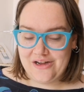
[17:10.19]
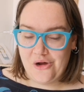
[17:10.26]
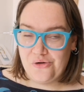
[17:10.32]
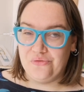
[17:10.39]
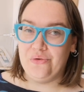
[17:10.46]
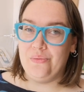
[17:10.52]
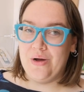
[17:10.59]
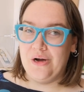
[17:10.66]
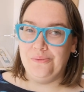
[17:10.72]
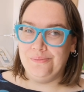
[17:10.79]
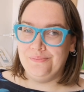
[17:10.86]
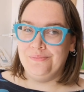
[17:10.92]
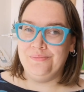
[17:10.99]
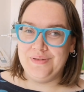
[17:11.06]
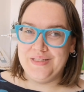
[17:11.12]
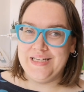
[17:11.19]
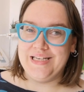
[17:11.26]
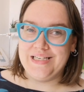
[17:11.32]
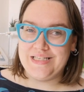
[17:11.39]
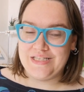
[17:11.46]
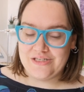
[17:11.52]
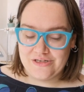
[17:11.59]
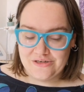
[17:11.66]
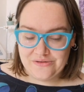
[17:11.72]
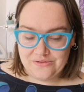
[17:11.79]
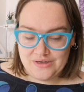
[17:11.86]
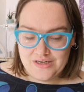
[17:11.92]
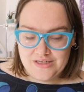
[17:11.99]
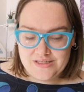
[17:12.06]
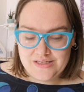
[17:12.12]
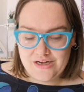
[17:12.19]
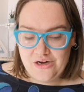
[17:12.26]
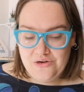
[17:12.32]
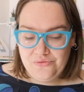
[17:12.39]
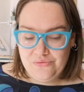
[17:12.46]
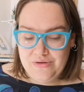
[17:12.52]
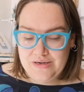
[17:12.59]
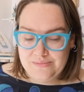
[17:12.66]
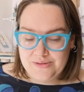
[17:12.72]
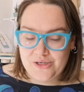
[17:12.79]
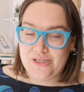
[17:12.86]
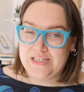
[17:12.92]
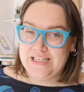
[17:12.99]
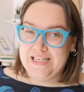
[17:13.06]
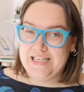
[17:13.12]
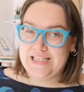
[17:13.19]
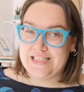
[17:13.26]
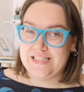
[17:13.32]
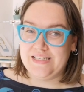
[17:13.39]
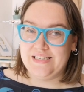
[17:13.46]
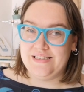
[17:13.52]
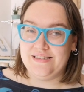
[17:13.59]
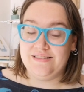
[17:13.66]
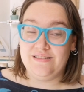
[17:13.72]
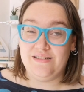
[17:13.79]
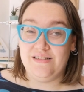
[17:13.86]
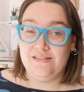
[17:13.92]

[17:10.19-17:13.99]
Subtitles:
overwhelm leads to. So overwhelm could lead to